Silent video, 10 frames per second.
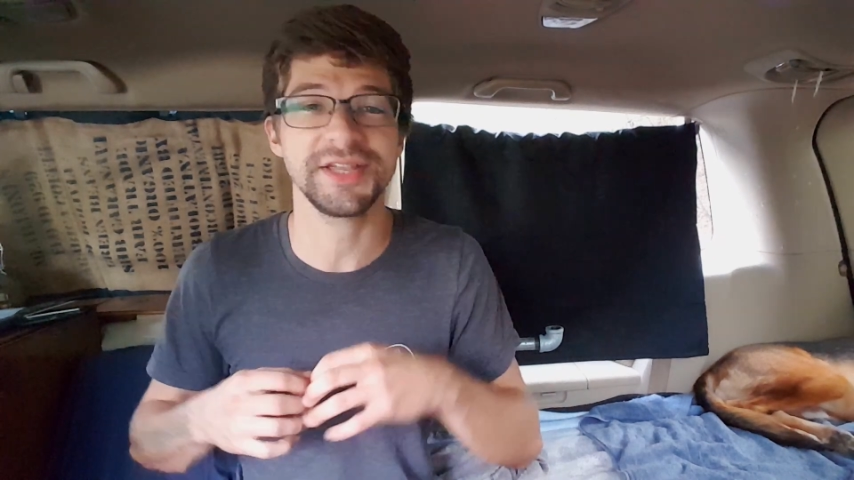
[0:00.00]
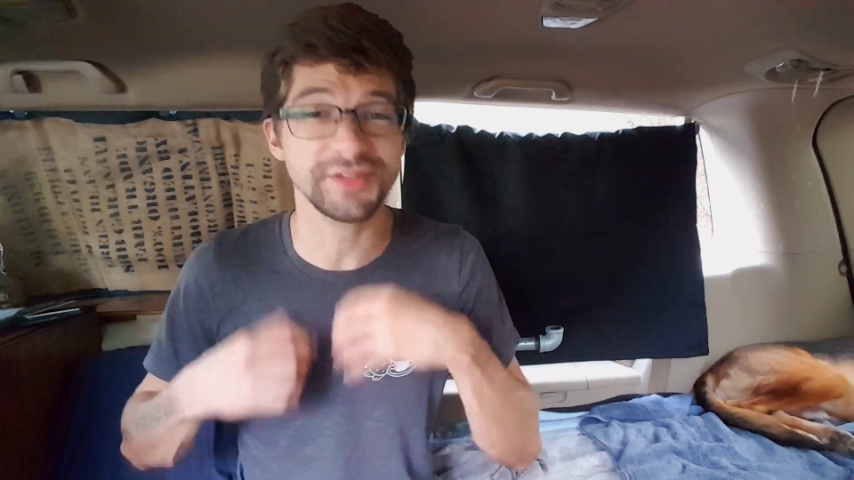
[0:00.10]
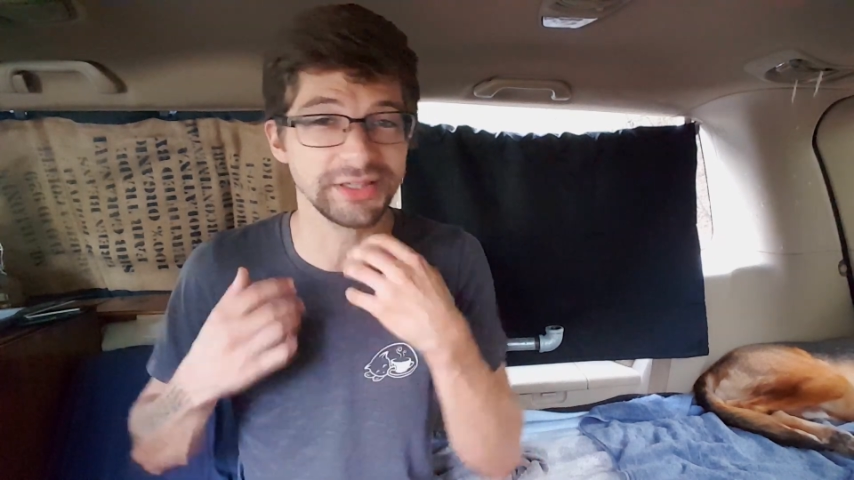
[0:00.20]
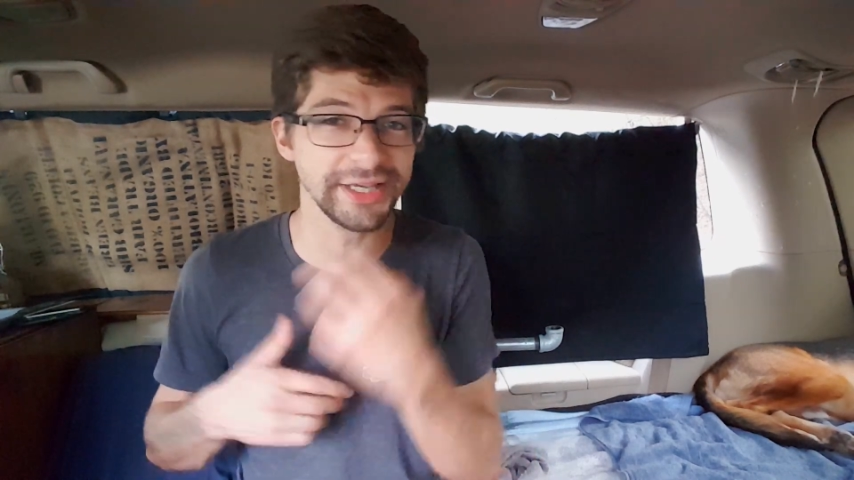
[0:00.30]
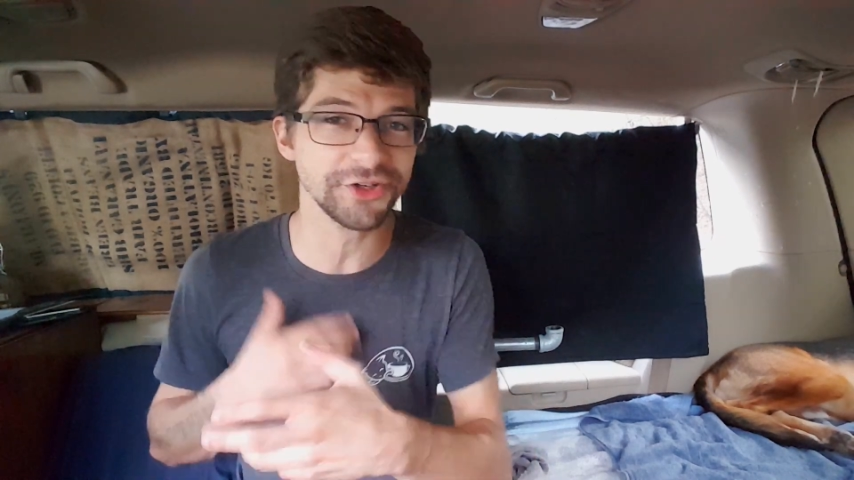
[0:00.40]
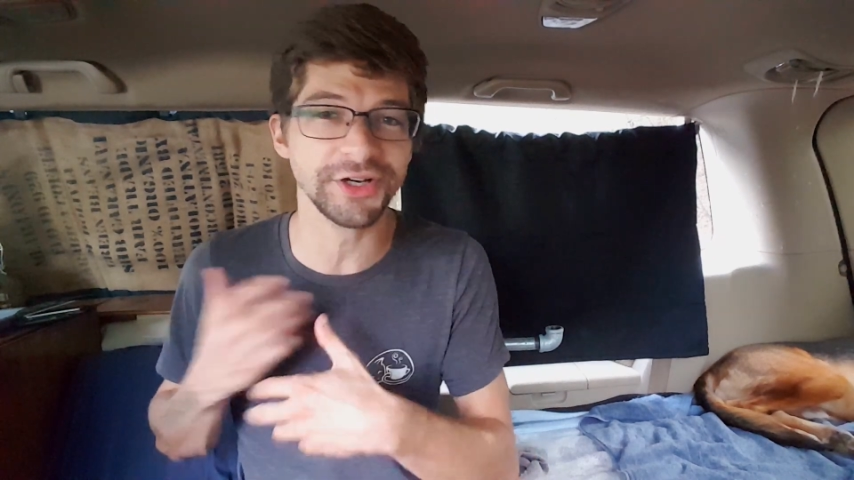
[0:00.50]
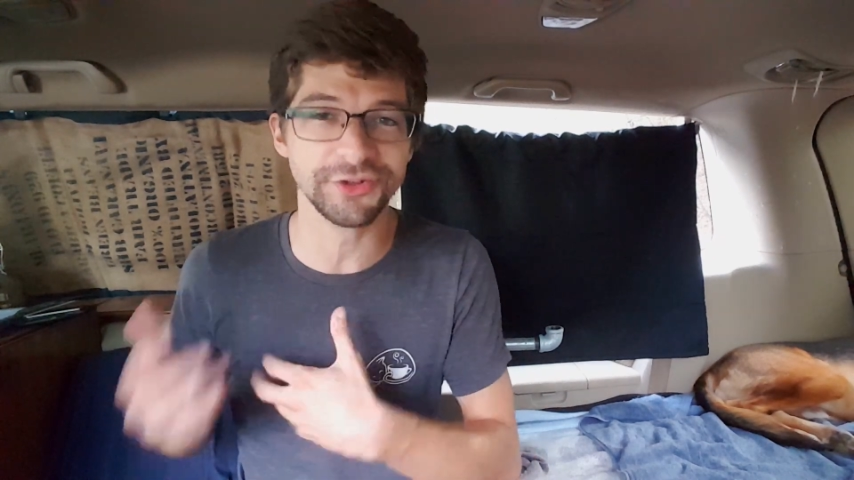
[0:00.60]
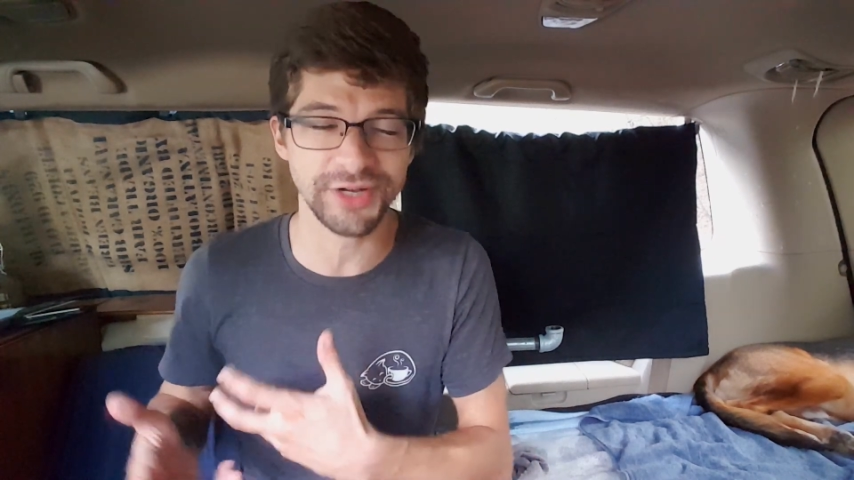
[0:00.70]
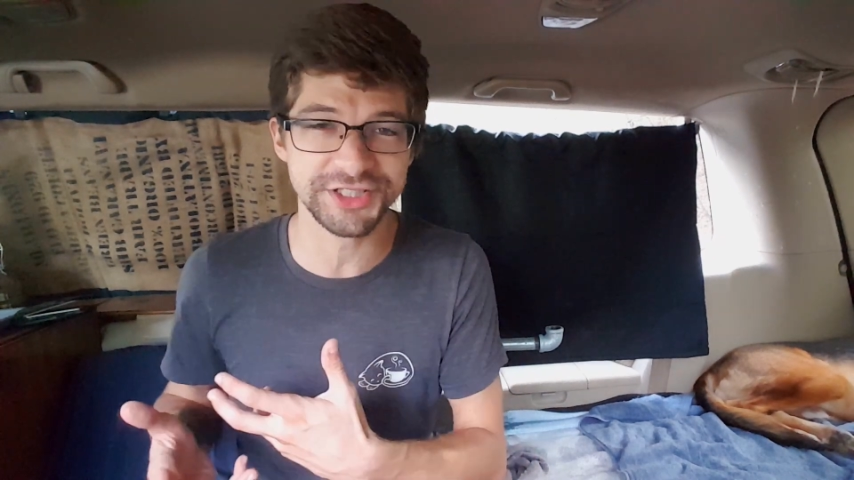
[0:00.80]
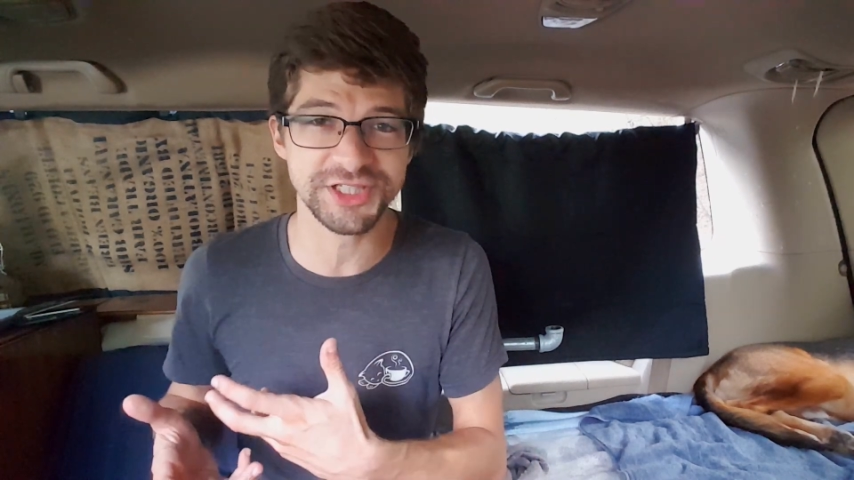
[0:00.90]
In the later
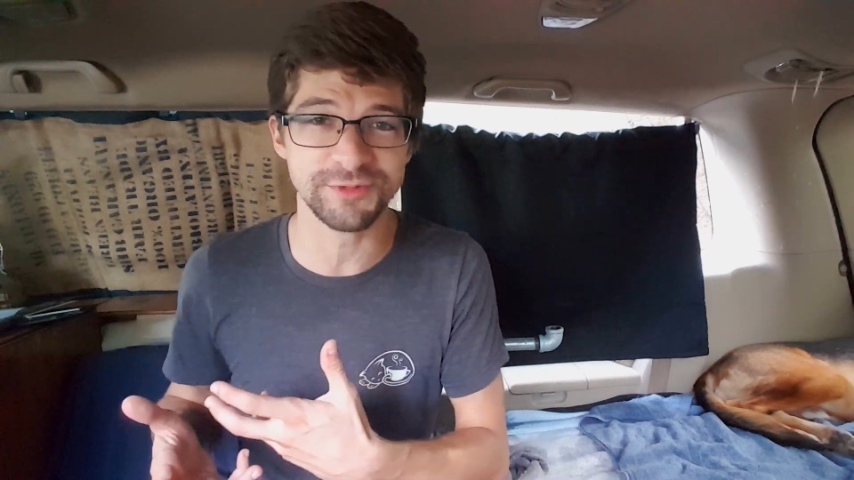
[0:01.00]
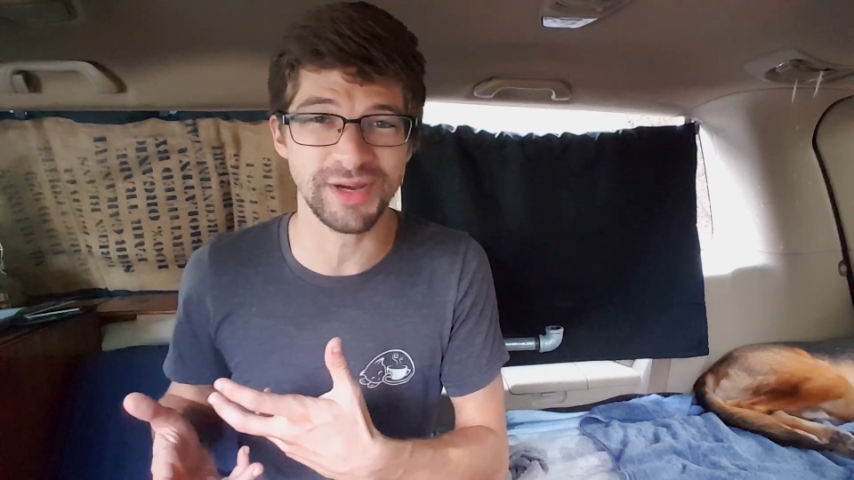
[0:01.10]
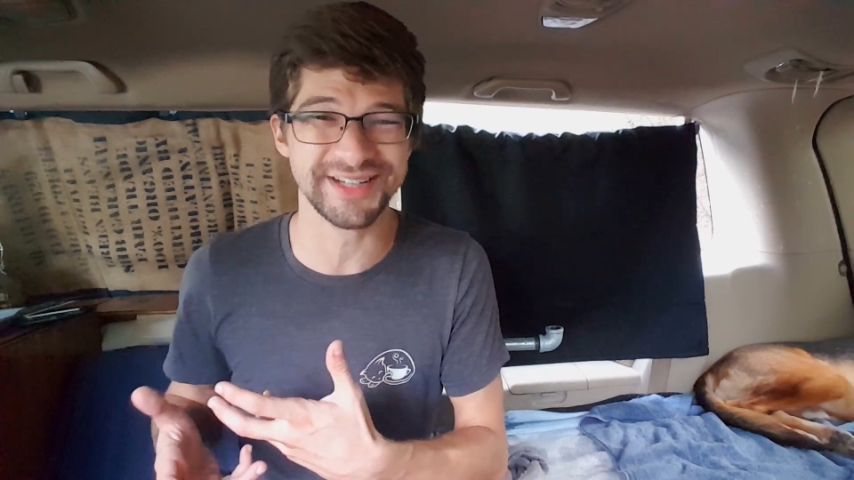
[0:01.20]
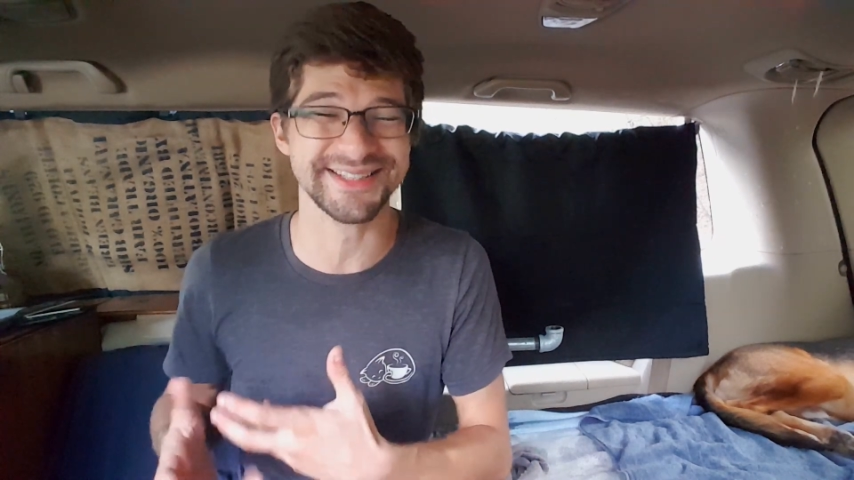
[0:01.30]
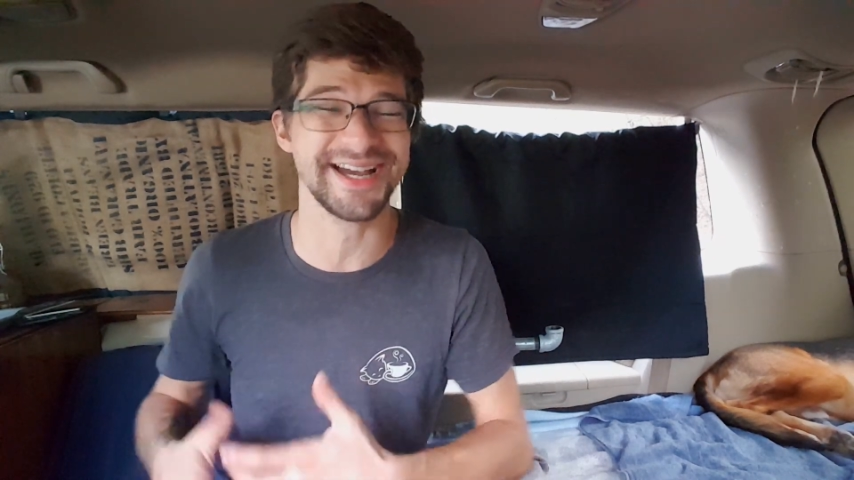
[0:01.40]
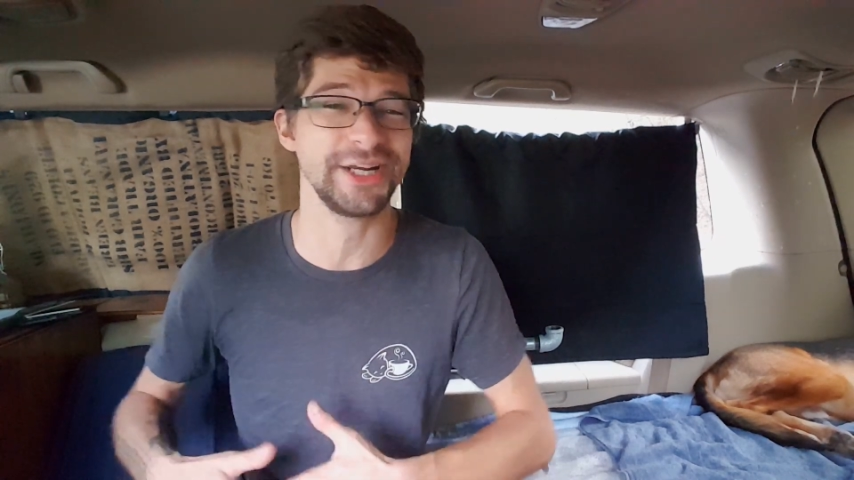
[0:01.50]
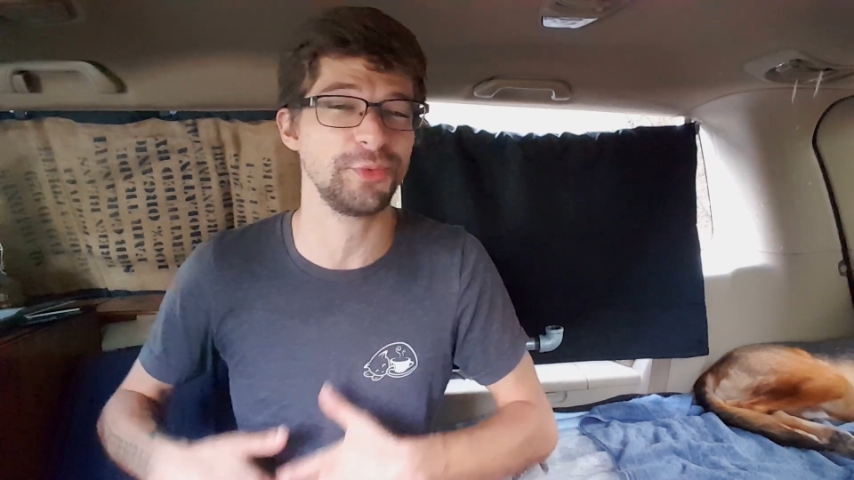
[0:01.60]
iterations of my design,